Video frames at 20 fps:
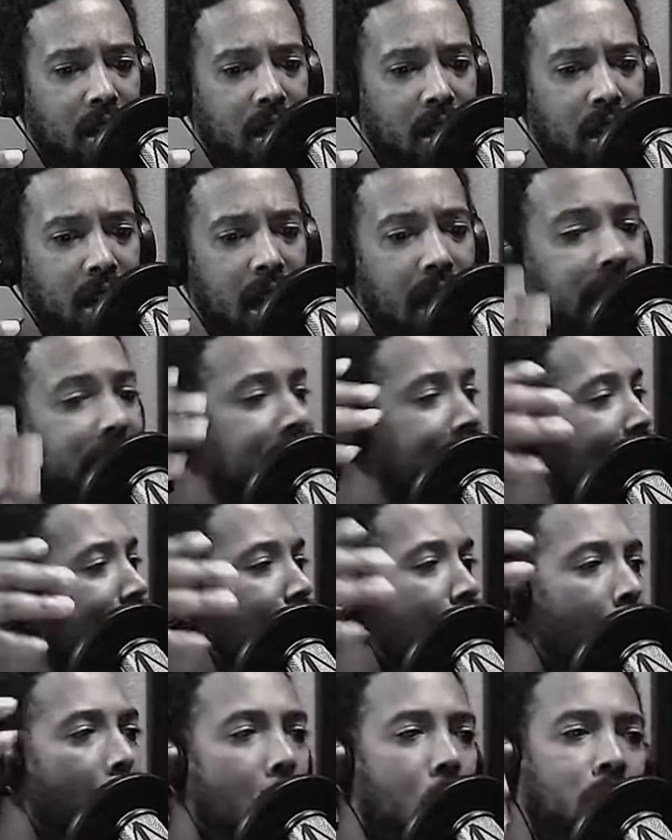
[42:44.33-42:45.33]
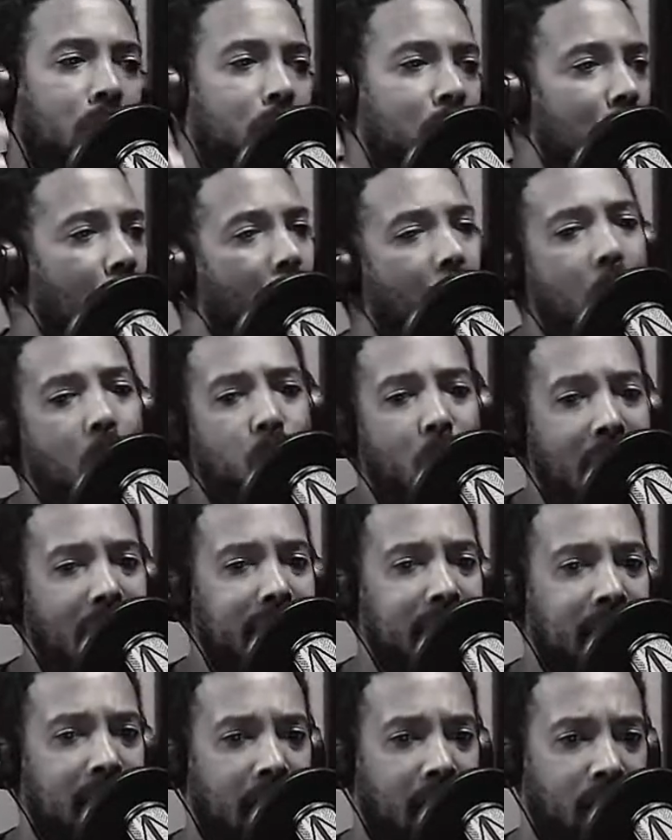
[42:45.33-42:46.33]
It's getting hard on the yard right
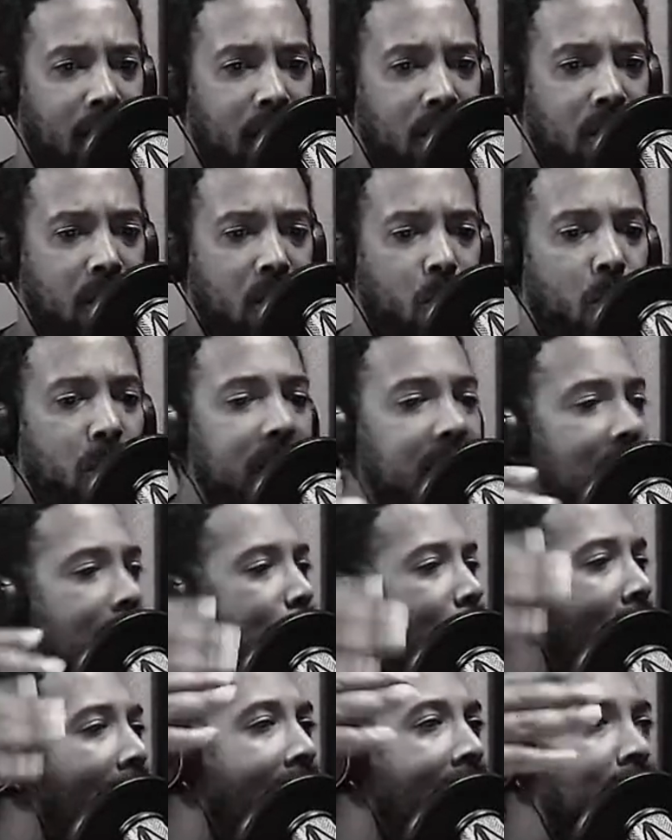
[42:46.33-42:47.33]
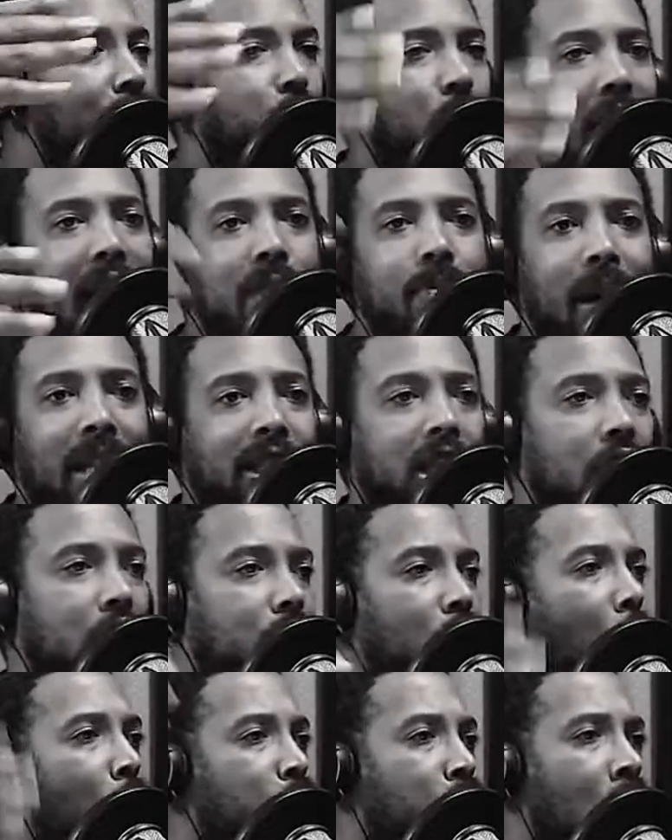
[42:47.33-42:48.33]
now. We need my A-Trays, my
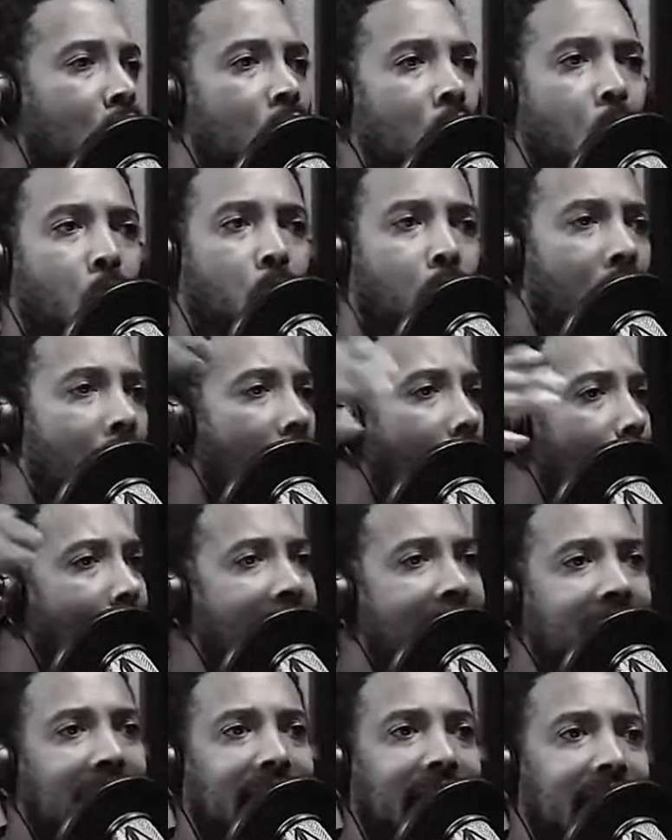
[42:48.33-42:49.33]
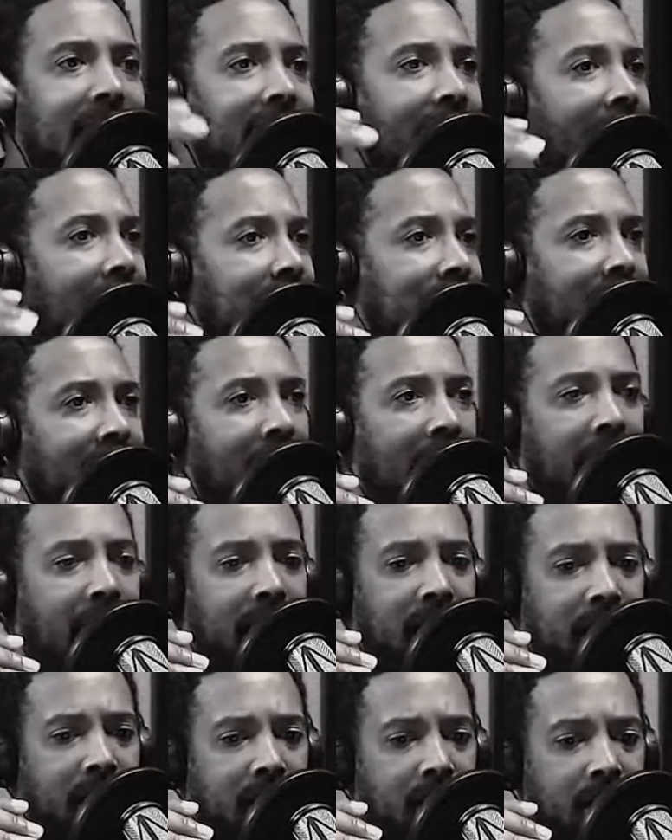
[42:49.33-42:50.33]
6-0s. Where all my LA gangs at?
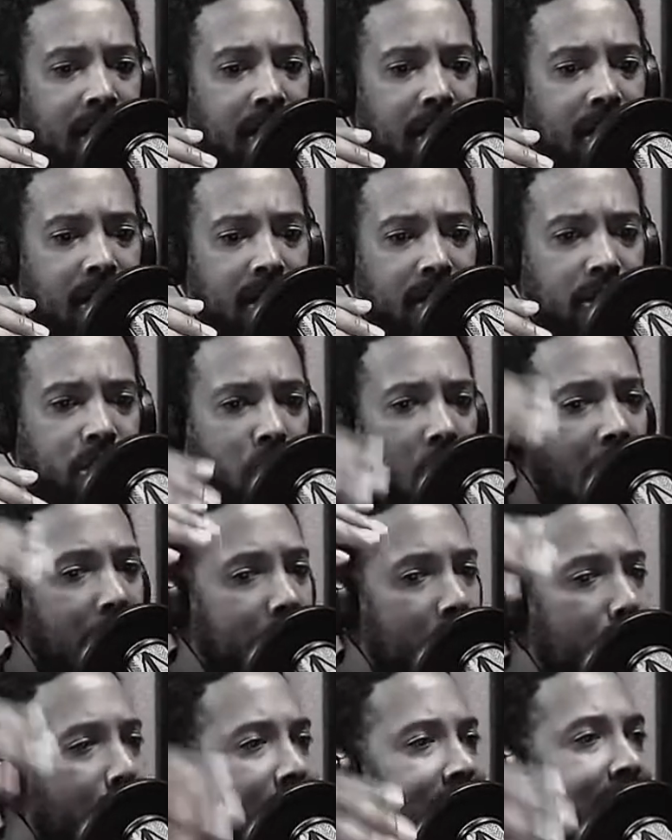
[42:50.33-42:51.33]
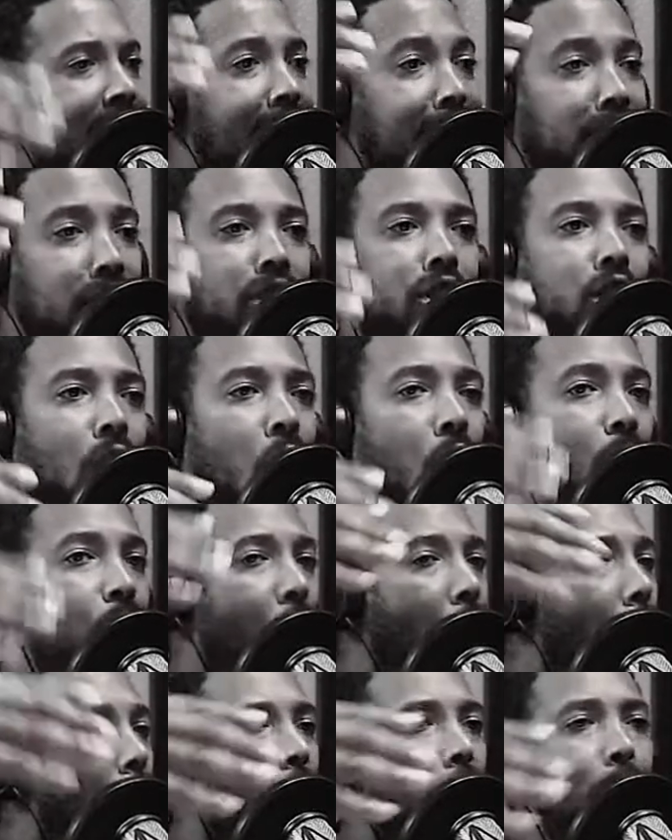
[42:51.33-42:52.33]
It's time to protect and serve
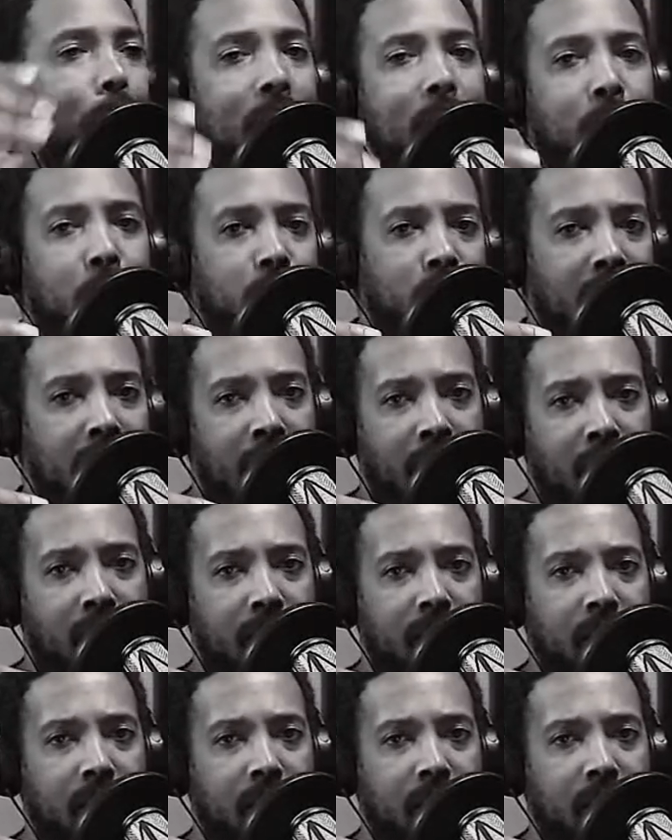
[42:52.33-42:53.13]
our people now.